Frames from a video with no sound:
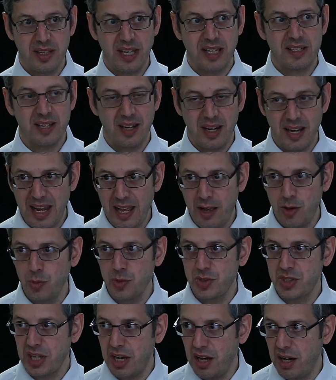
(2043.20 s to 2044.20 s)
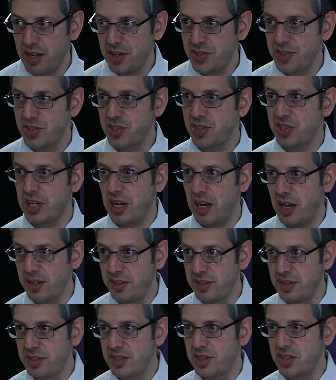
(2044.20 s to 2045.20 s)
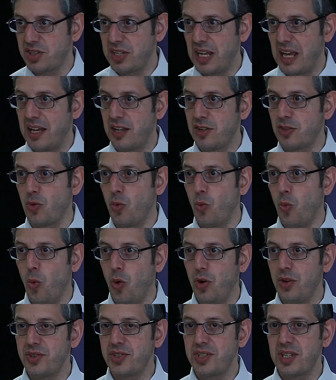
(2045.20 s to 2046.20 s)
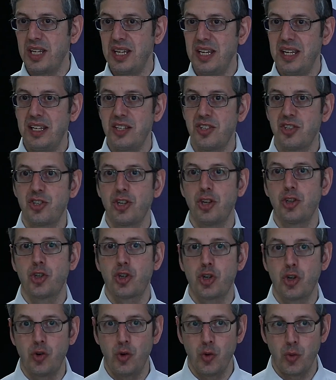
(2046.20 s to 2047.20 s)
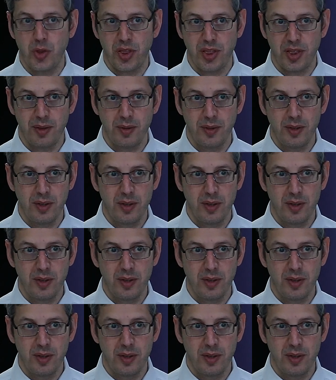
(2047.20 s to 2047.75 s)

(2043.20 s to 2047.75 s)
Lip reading: that allows us to understand what is truth.